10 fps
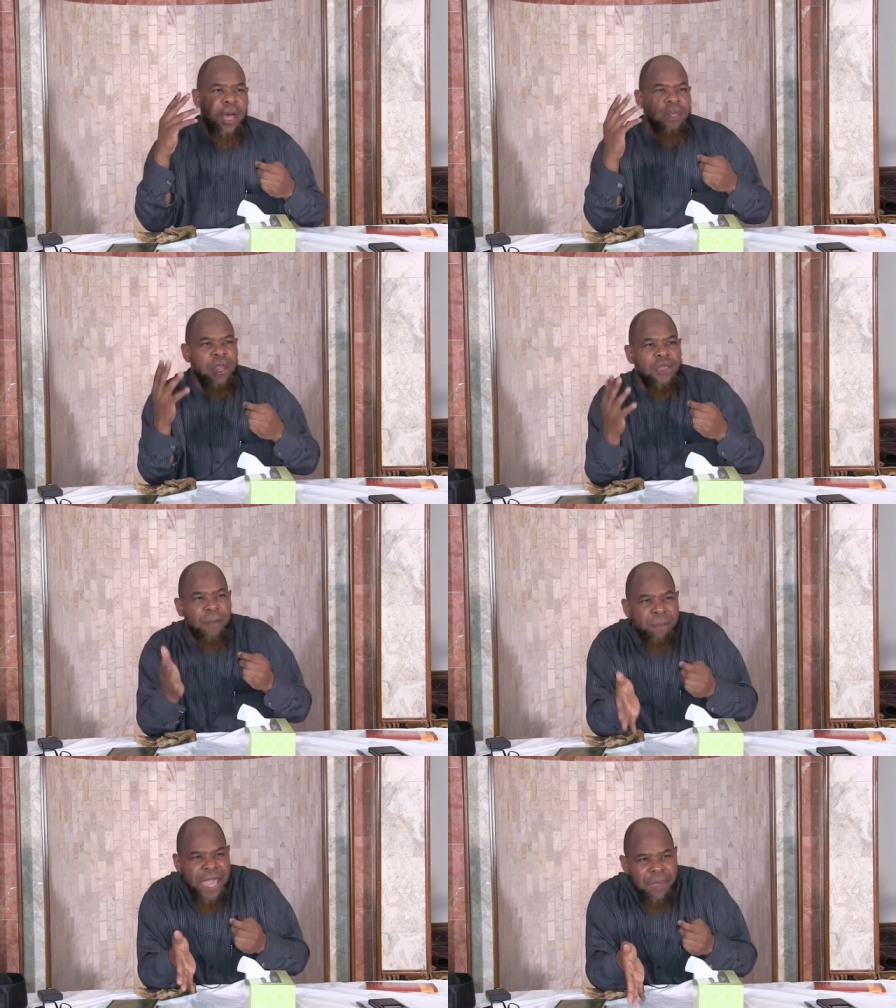
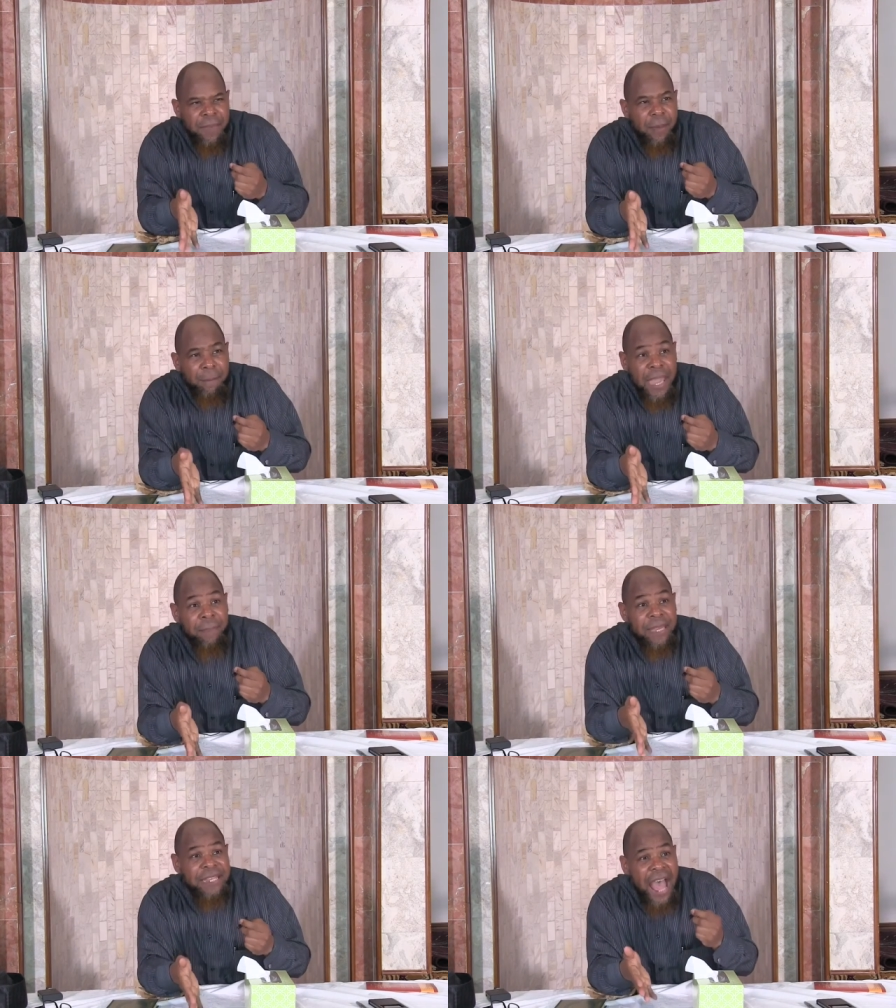Another baby, a
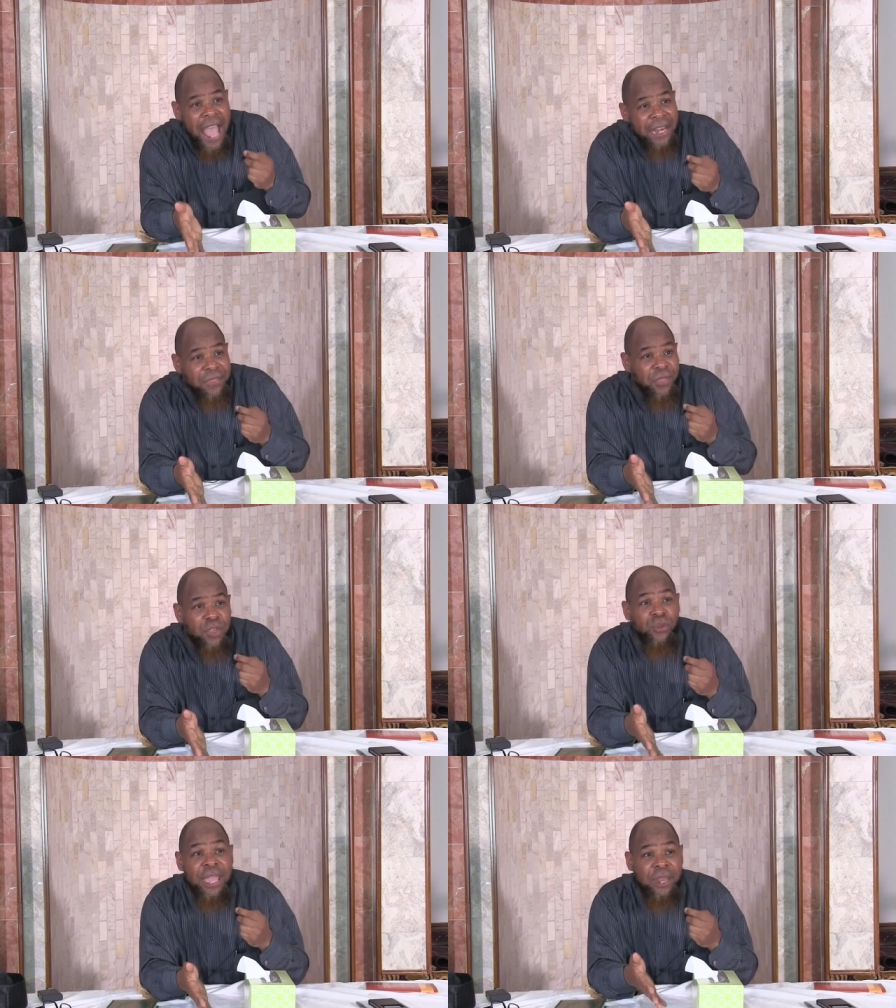baby died in the
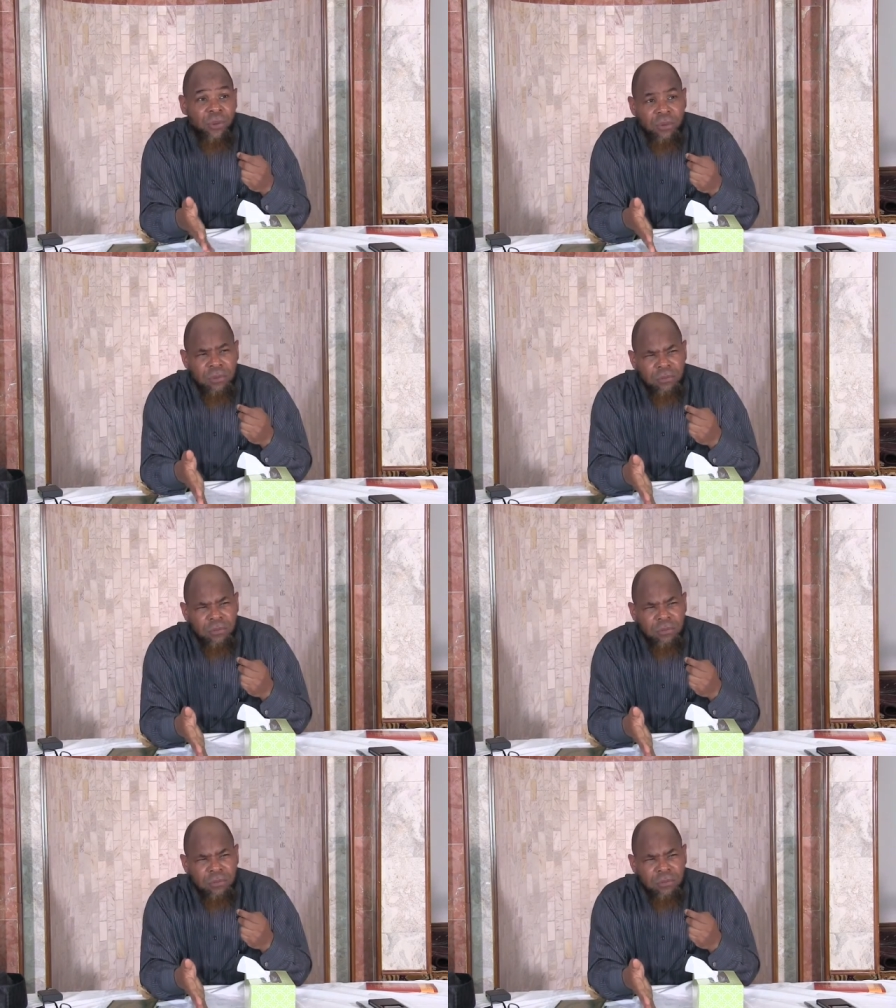cradle.